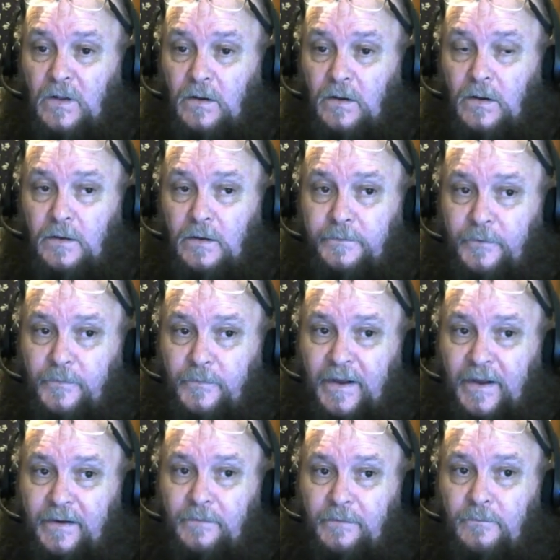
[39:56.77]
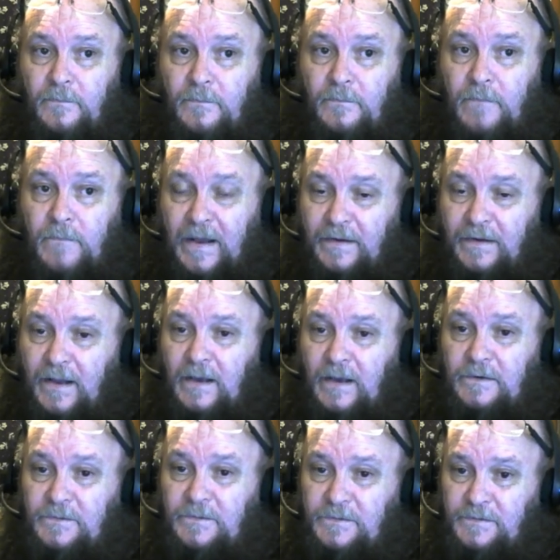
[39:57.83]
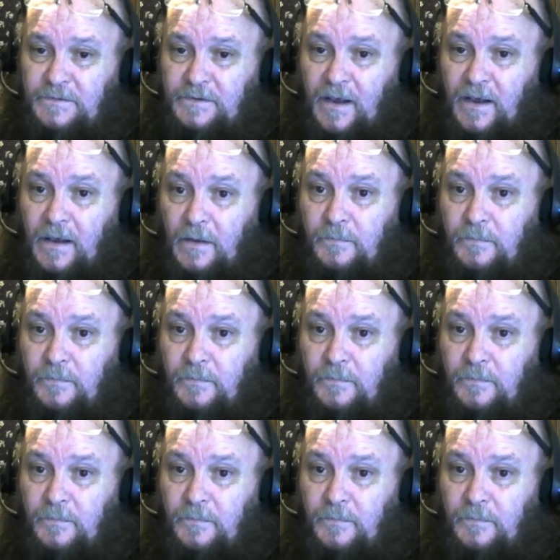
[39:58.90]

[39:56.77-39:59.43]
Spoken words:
So my next step